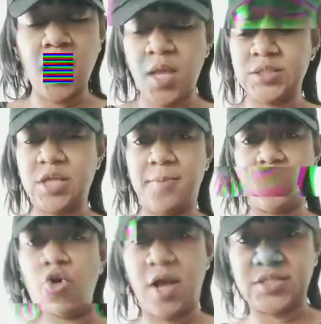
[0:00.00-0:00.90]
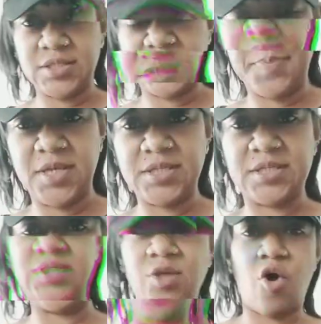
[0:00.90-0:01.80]
stumbled across this
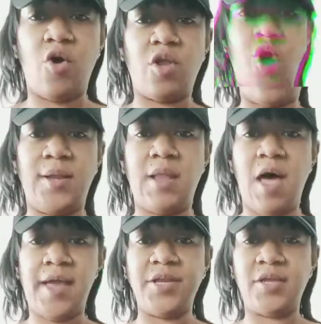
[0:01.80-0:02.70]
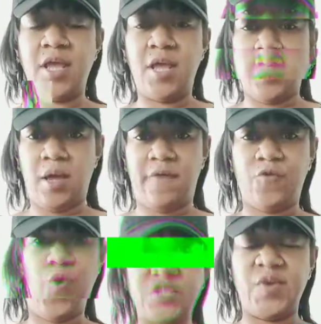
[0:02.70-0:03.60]
business. It's all online. Of
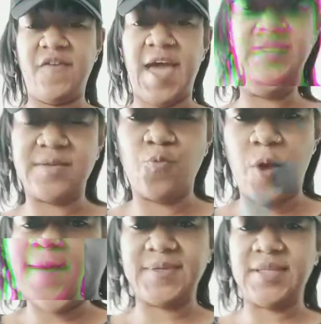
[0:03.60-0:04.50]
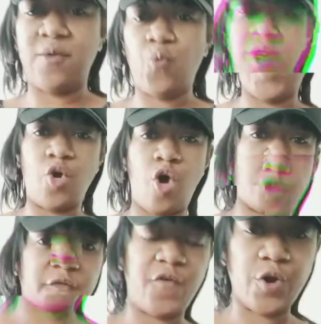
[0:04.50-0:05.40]
course, we've had some reps that went
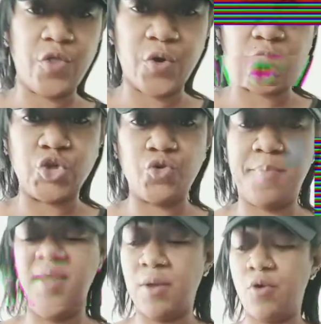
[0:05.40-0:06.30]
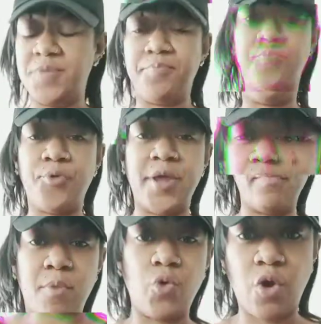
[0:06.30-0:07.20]
on further to build brick and
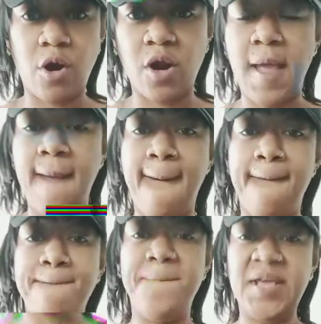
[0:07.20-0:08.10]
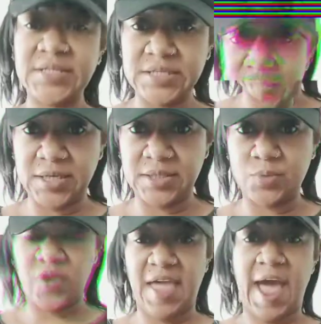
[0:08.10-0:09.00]
mortar businesses
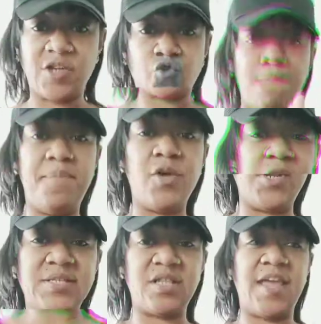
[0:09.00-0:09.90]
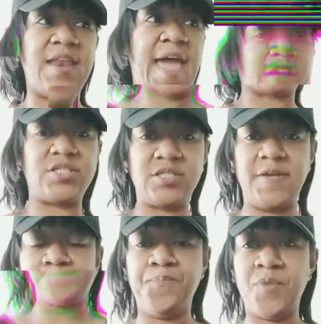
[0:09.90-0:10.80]
with actual buildings that they can
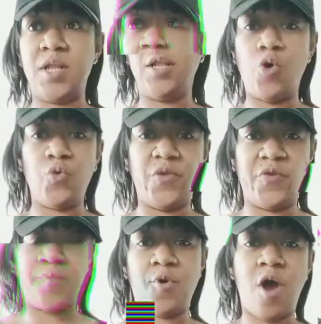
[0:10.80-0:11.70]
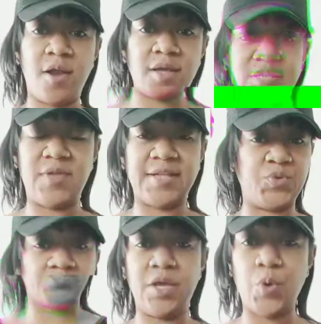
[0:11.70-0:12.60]
actually load with their products. So that's
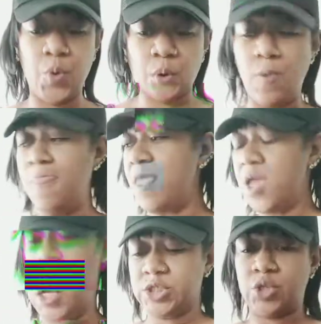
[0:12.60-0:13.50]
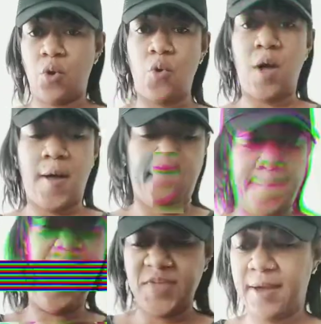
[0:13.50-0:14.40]
really cool. So
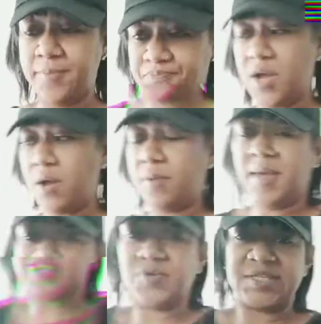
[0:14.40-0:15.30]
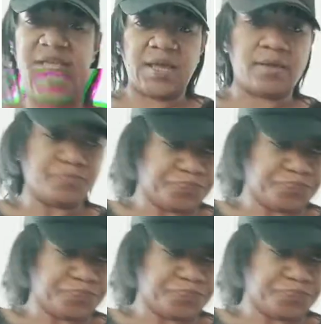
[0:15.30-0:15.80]
um, yeah, um, as I was saying,